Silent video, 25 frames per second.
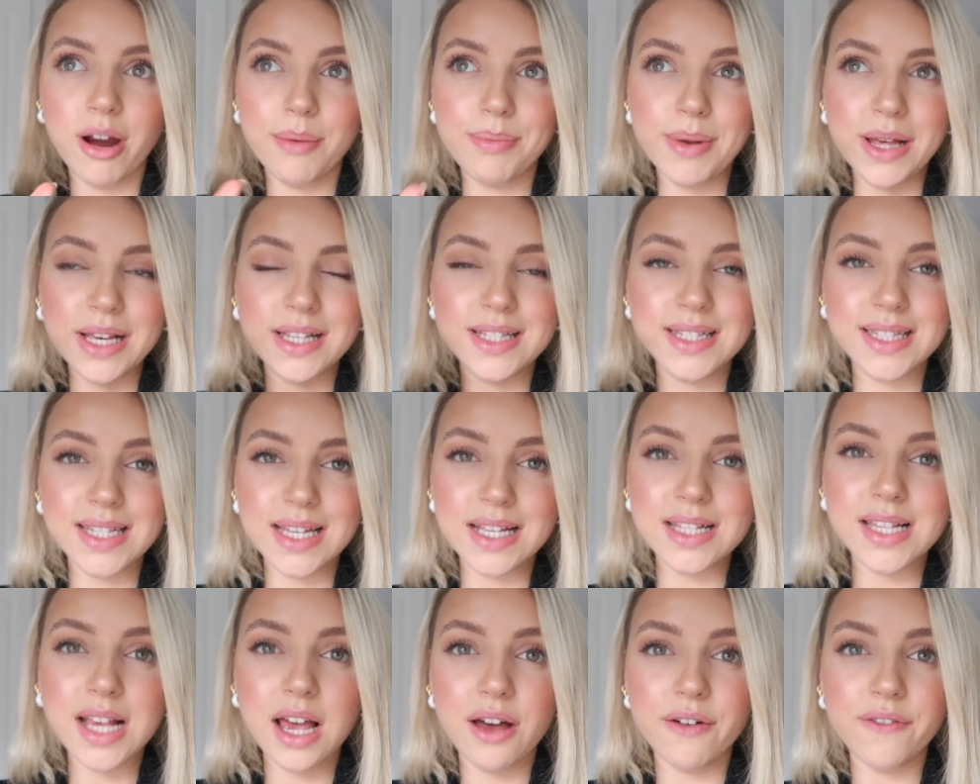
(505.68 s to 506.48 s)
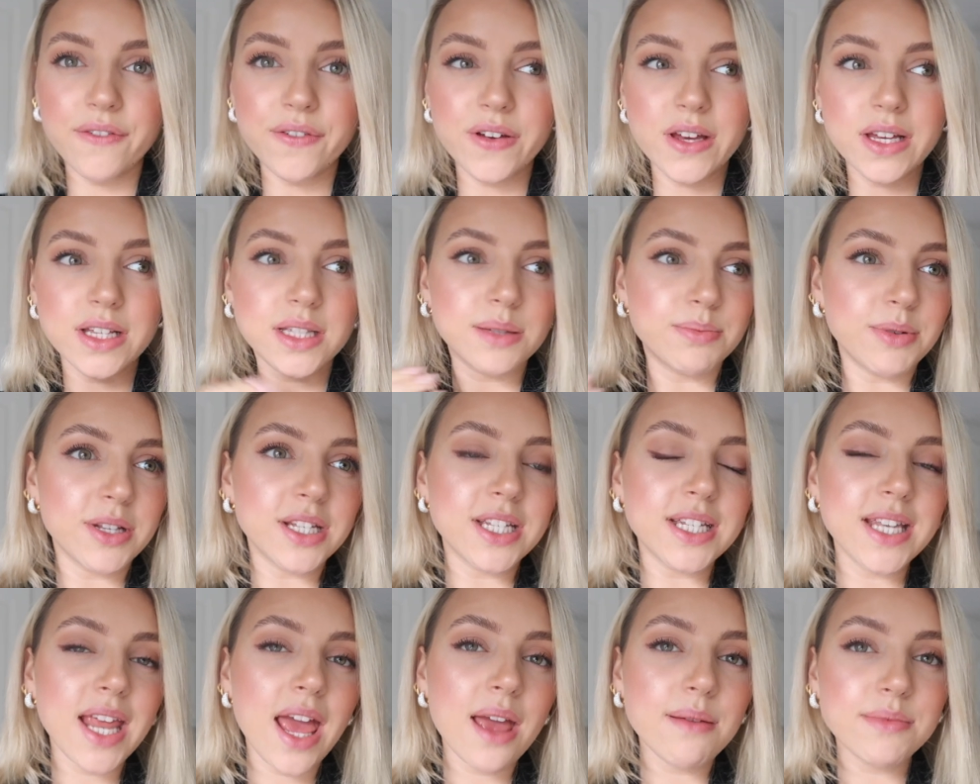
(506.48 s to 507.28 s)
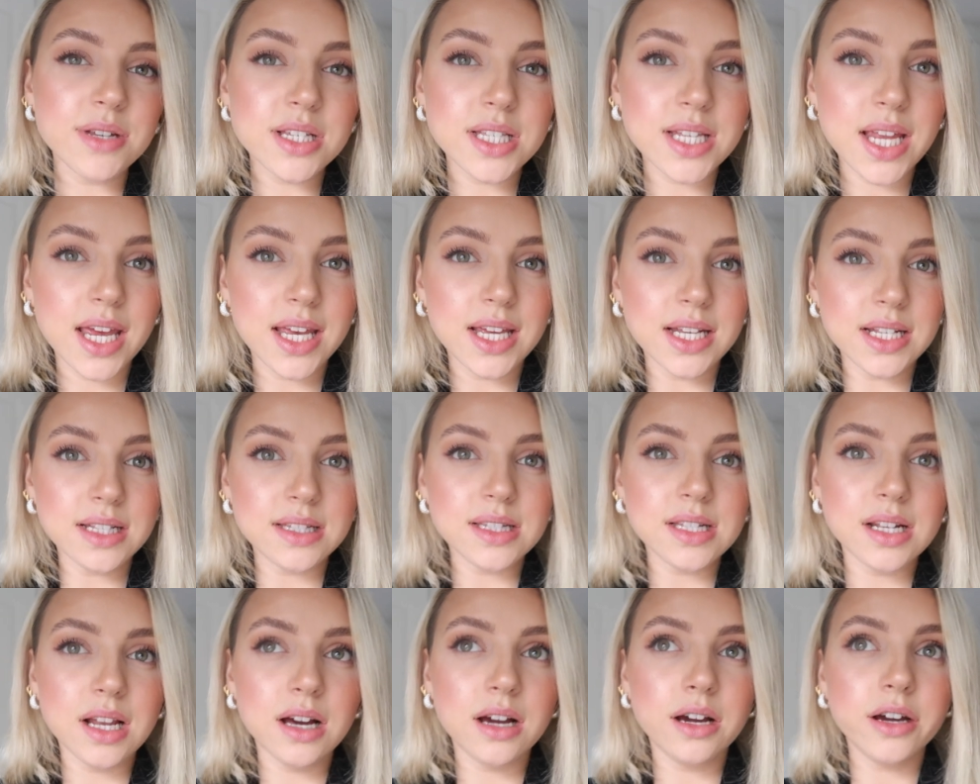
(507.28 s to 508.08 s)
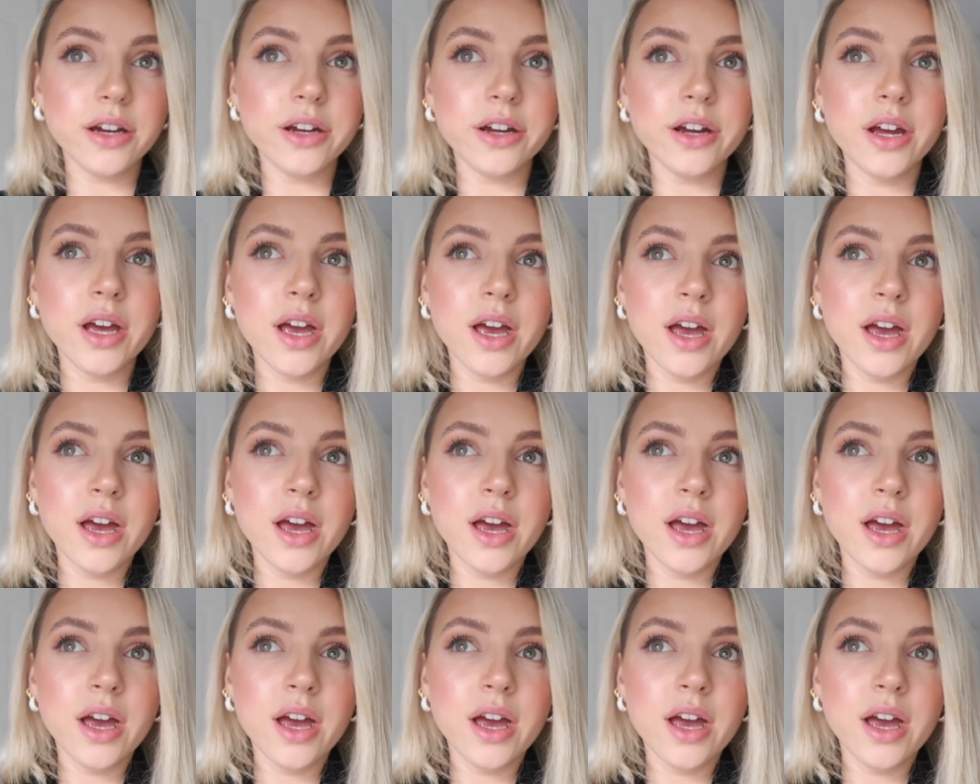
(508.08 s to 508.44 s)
like 6 outfits, but today I'm just taking it slow.